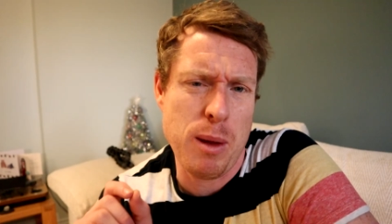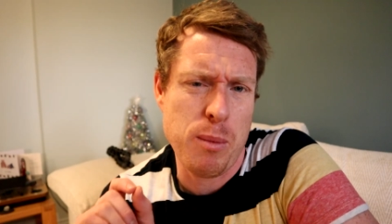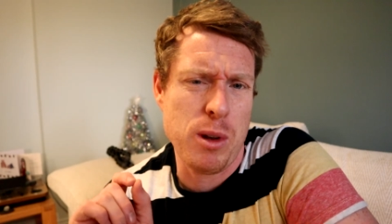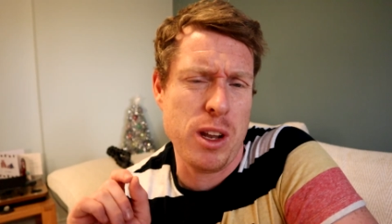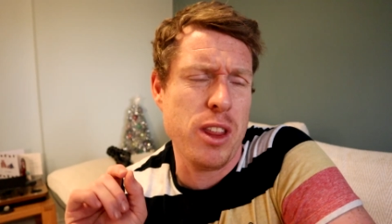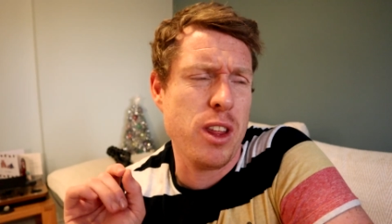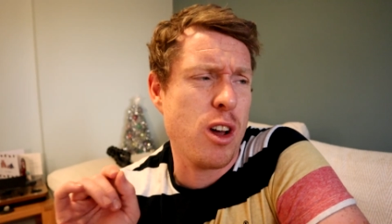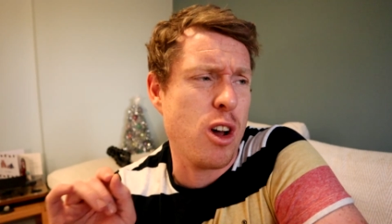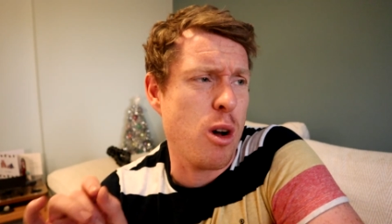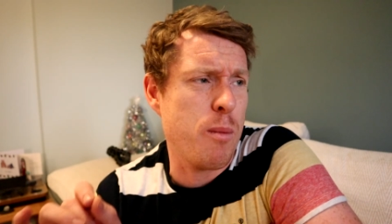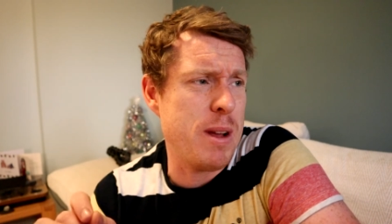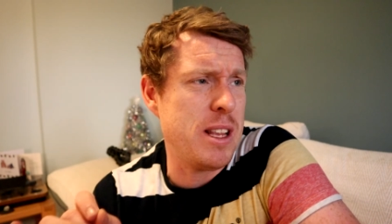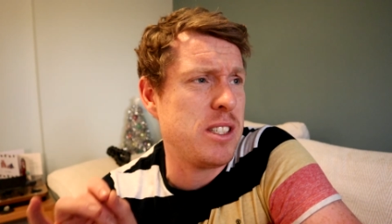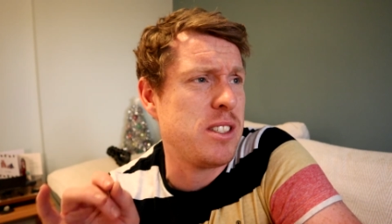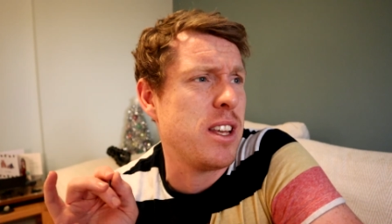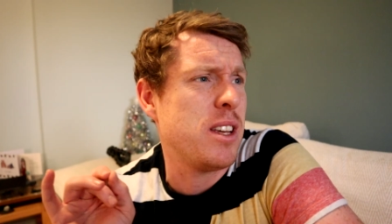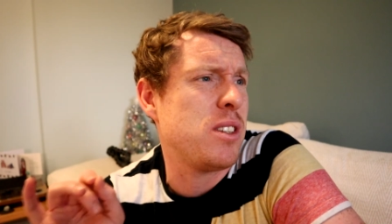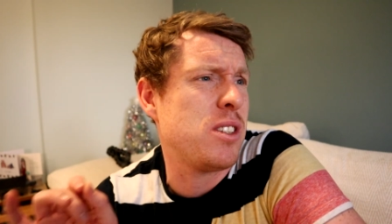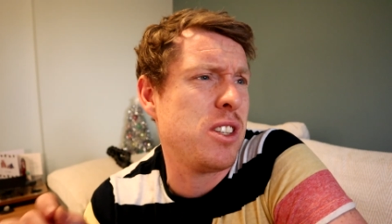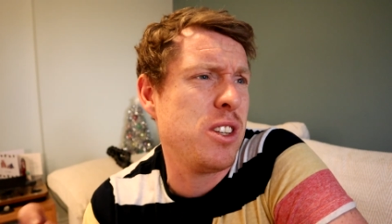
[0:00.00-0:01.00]
of people in the
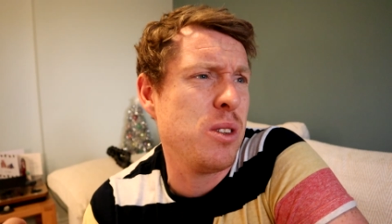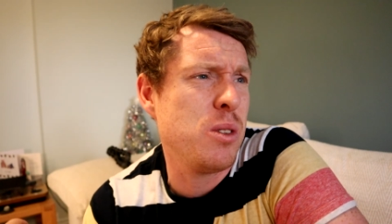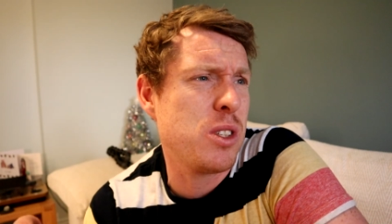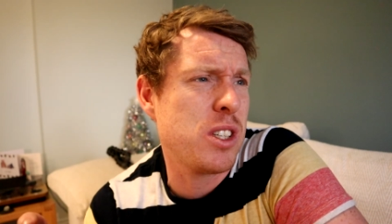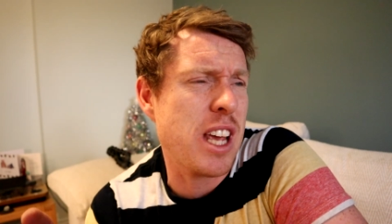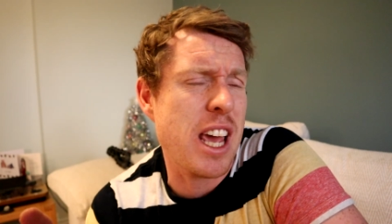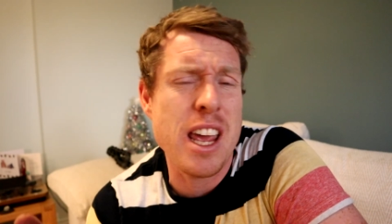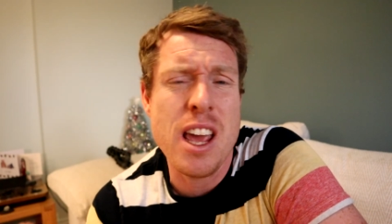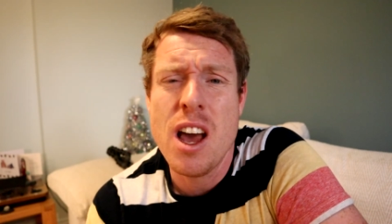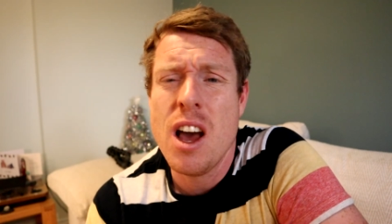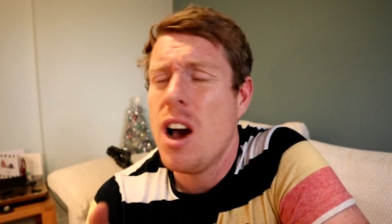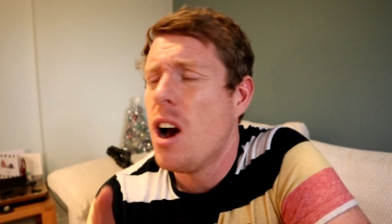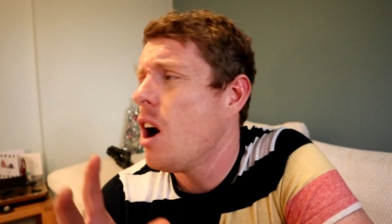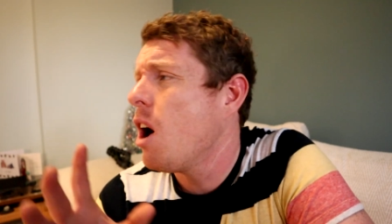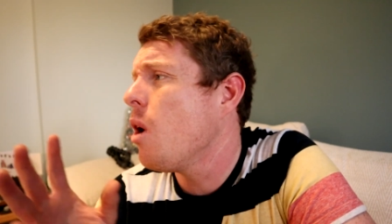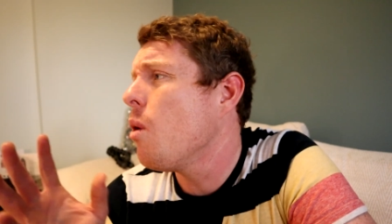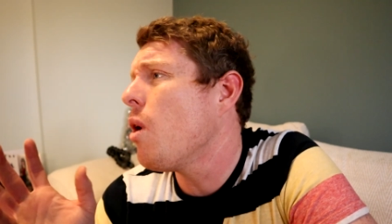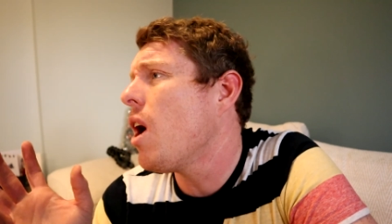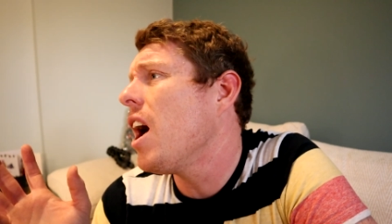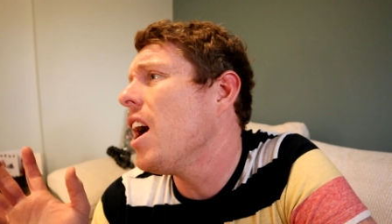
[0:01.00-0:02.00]
comments that still say,
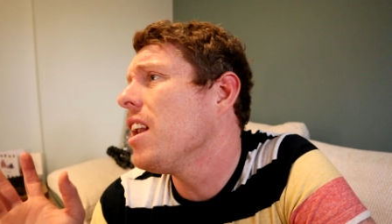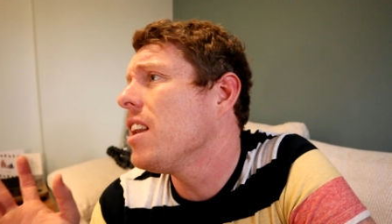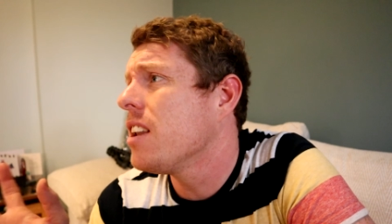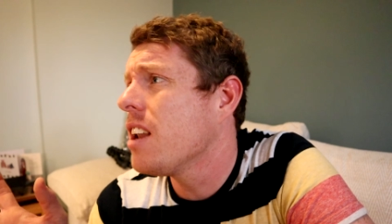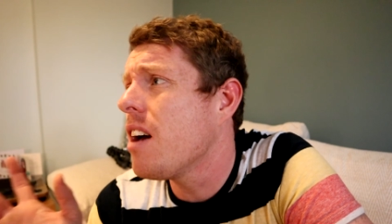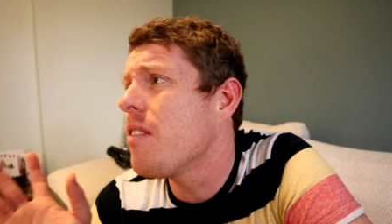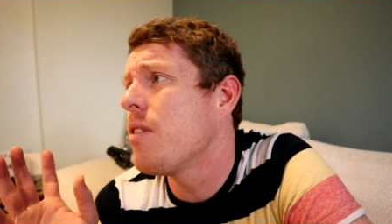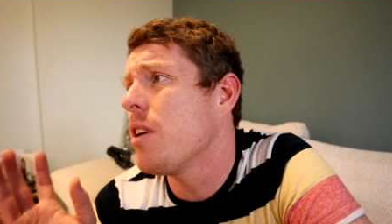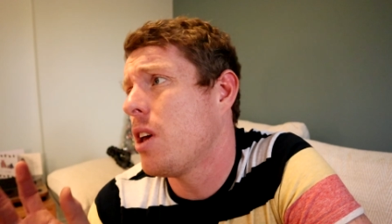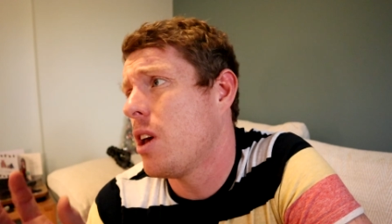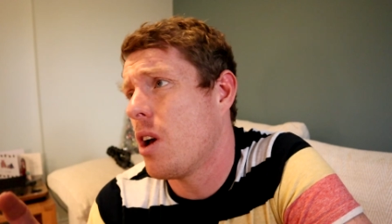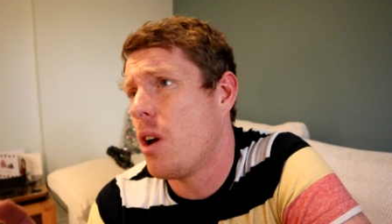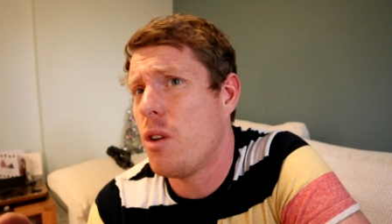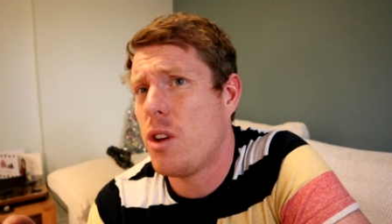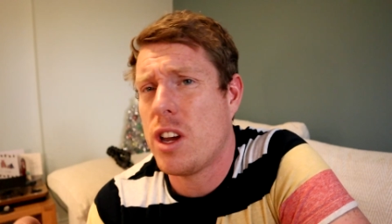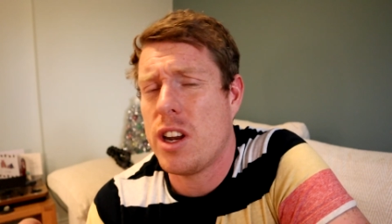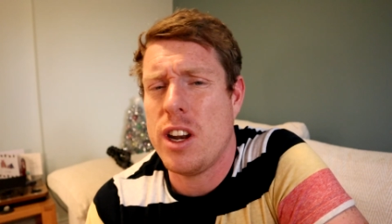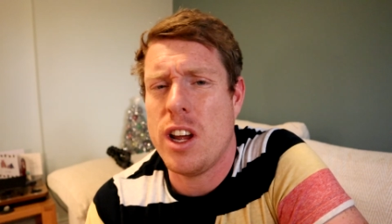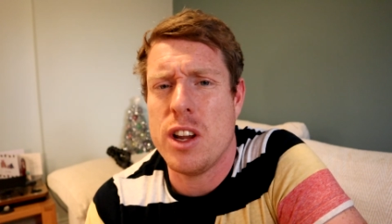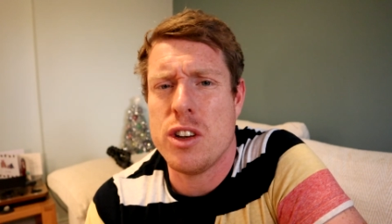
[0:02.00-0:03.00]
oh, I love a
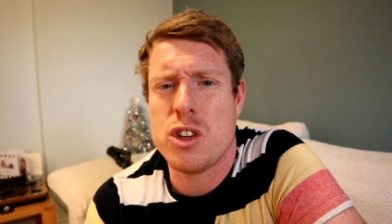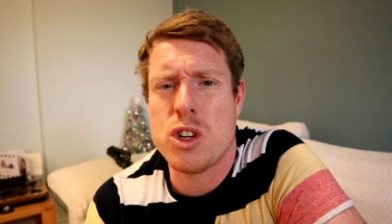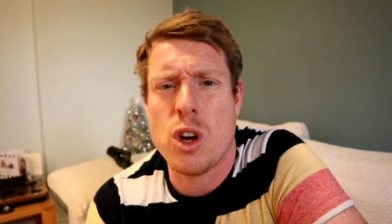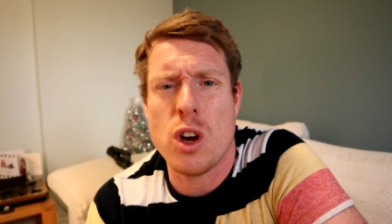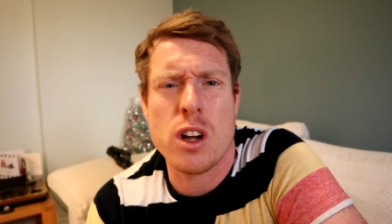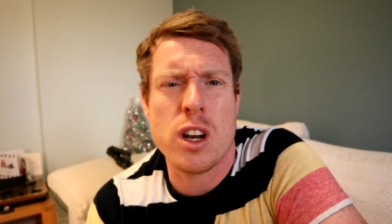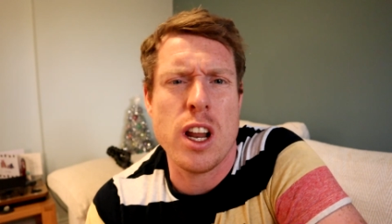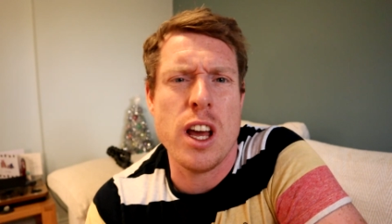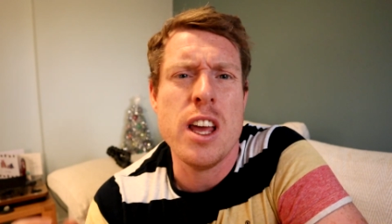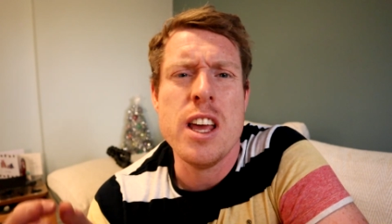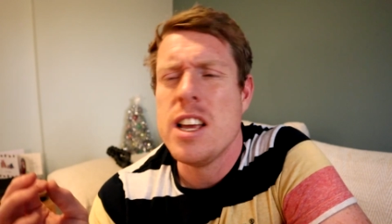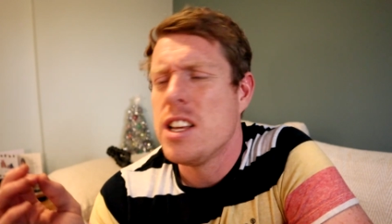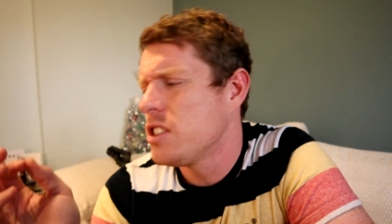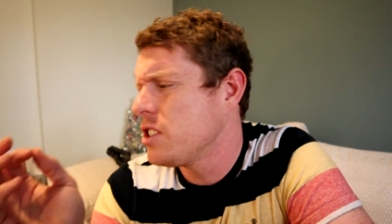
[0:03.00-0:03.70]
coconut chocolate.